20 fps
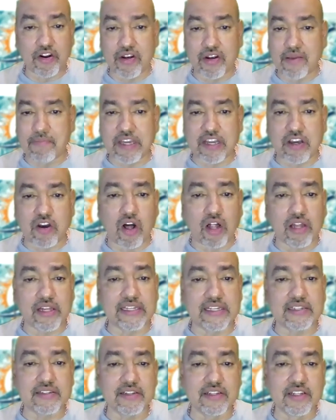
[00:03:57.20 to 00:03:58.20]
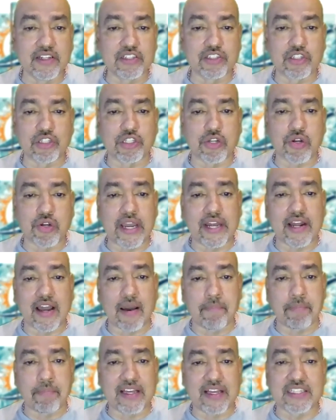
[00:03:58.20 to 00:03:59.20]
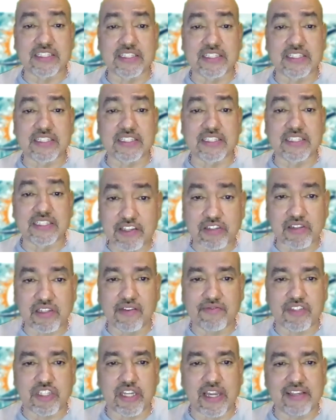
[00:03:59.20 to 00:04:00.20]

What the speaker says: are going to be calling to trade up, especially if